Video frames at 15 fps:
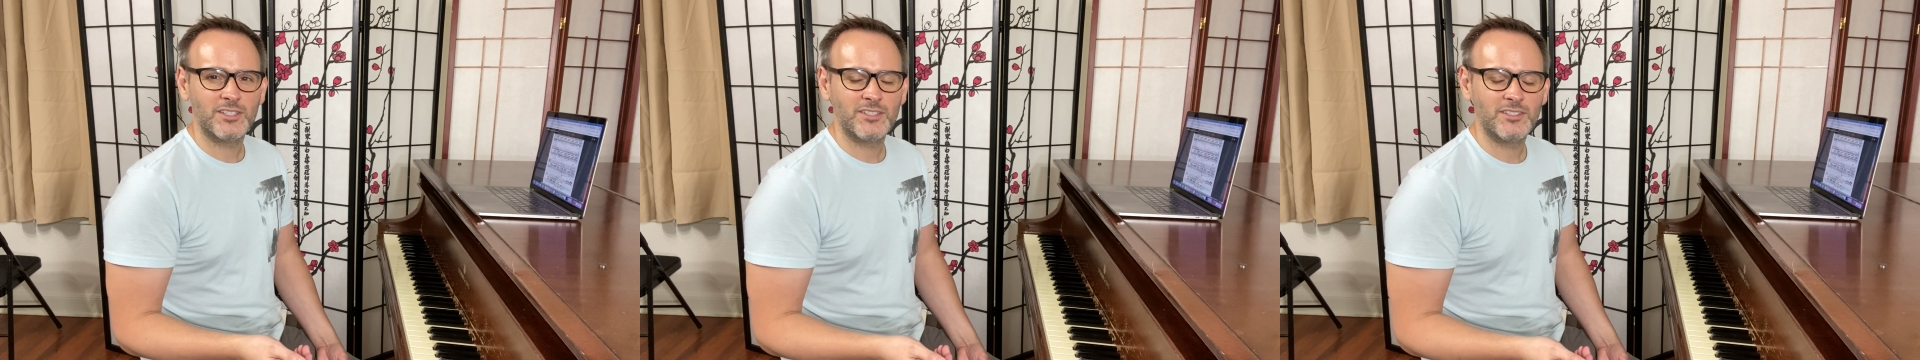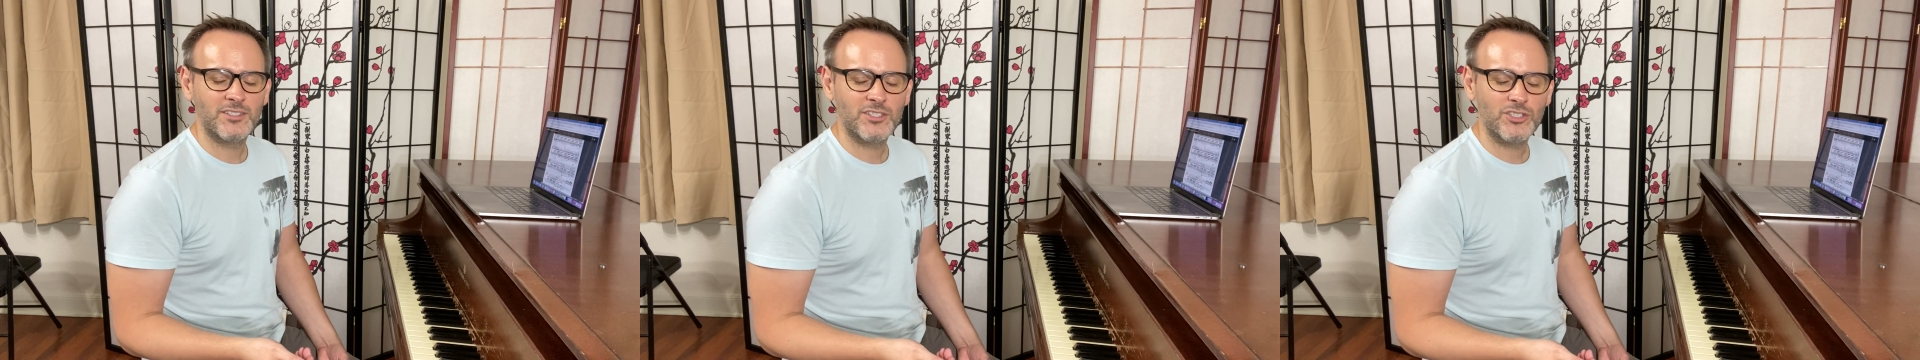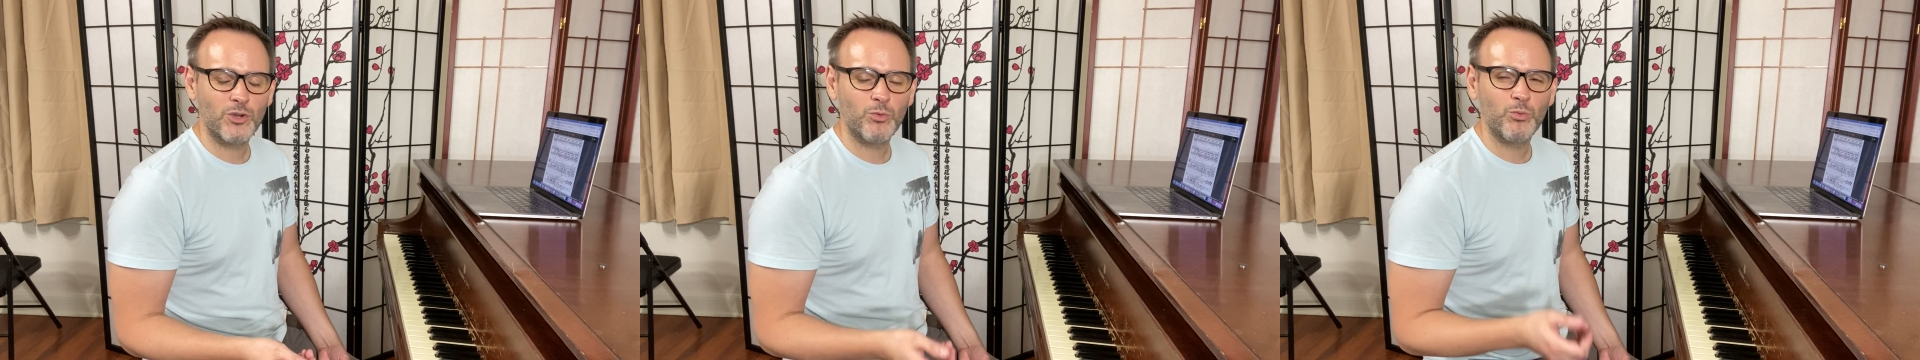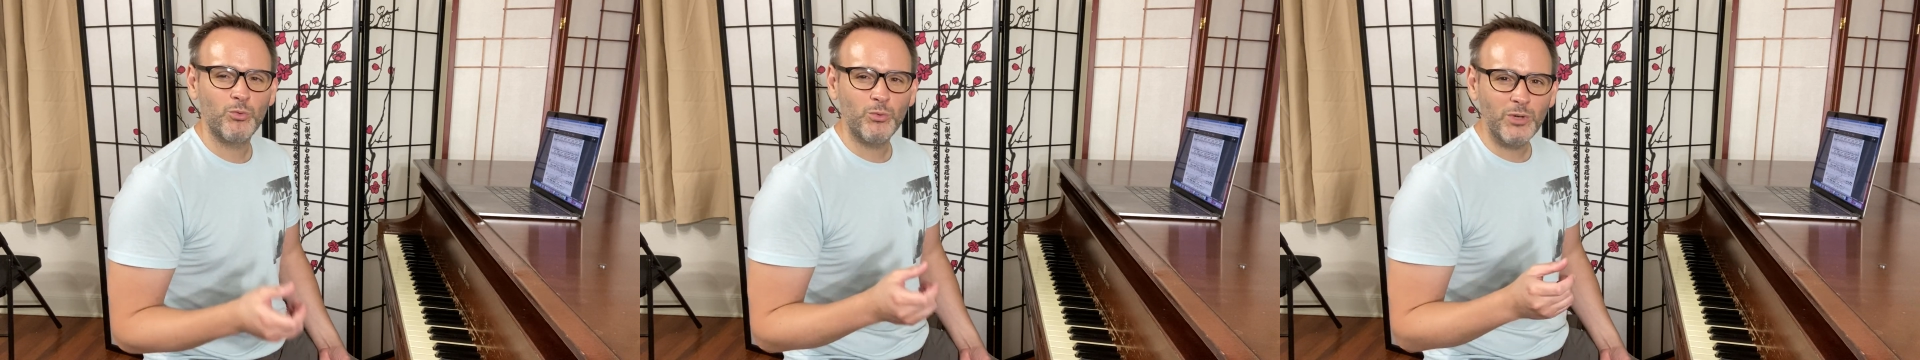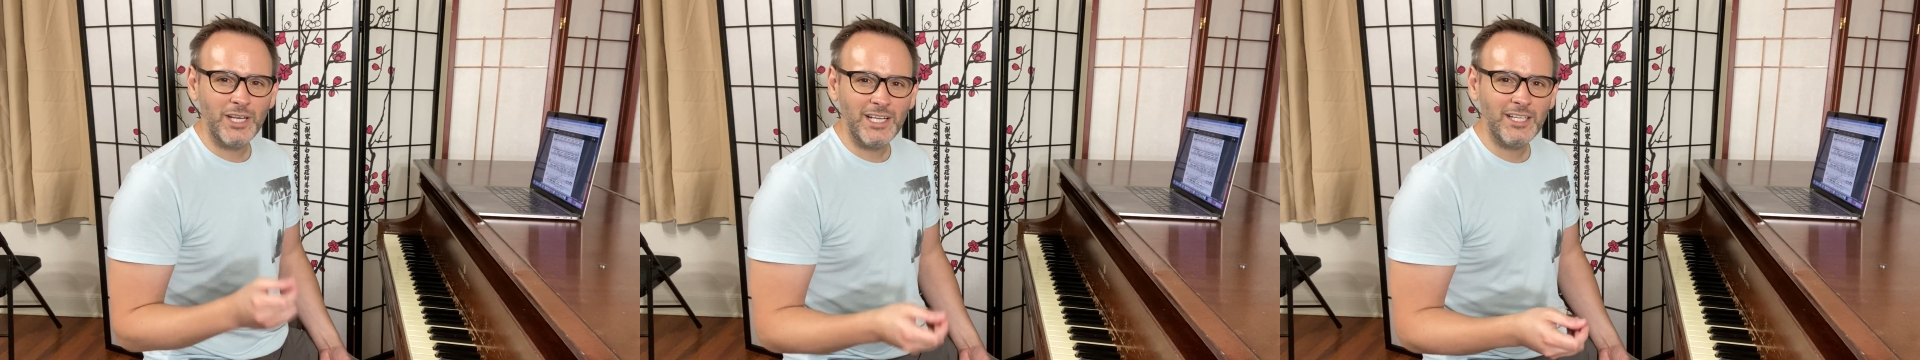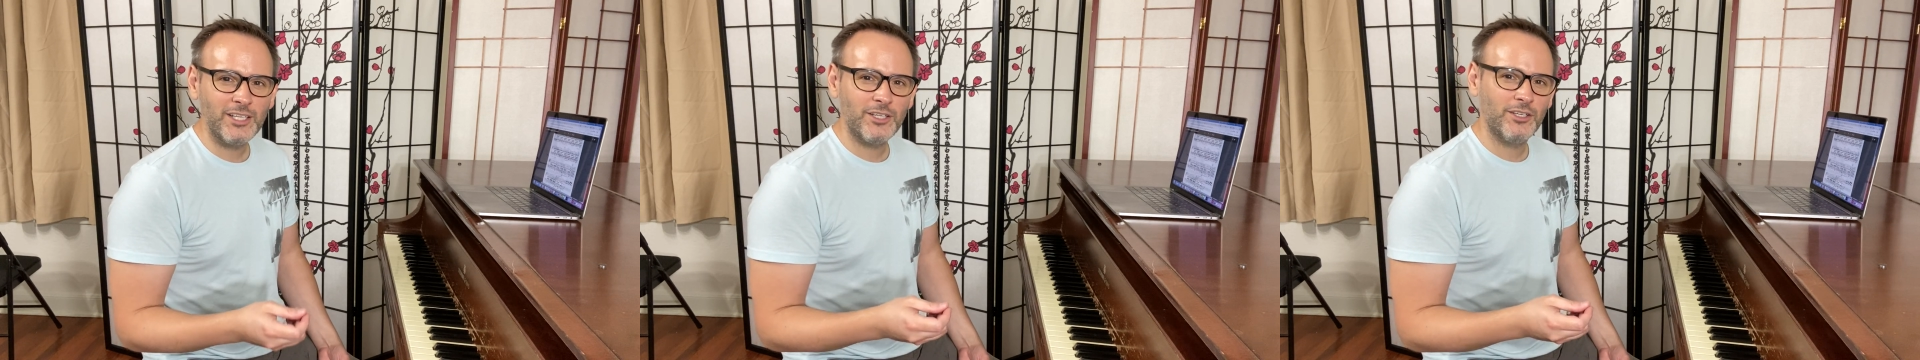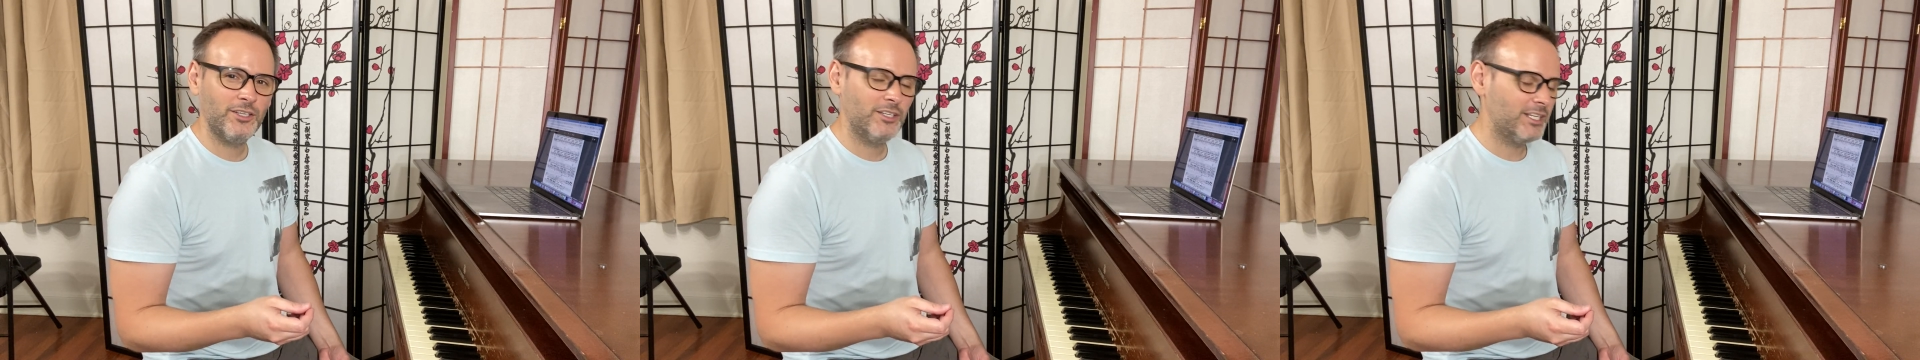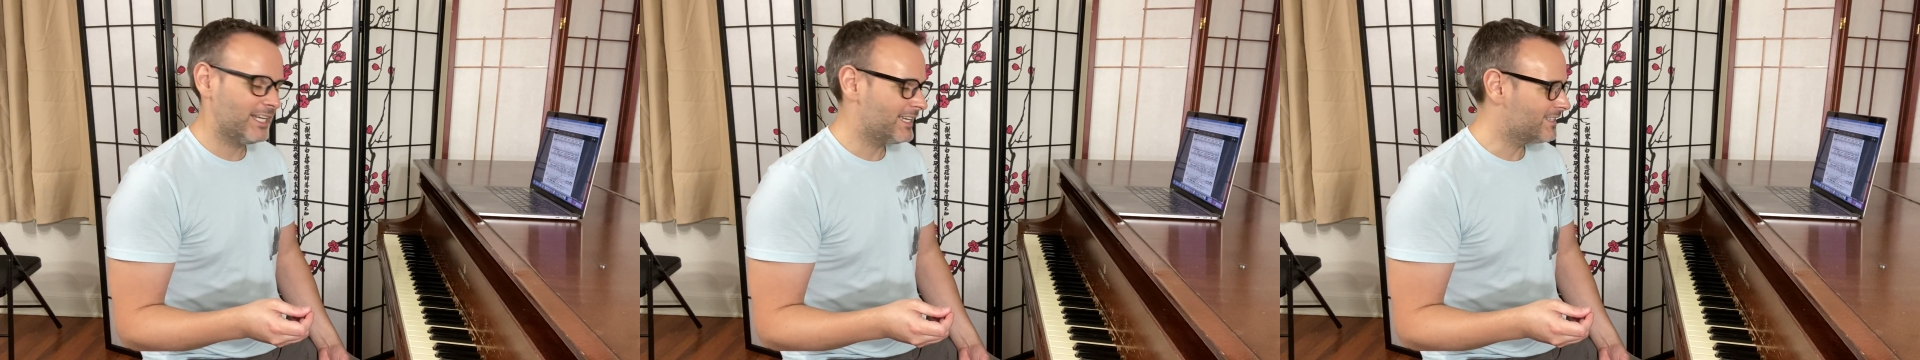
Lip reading: That's just a really good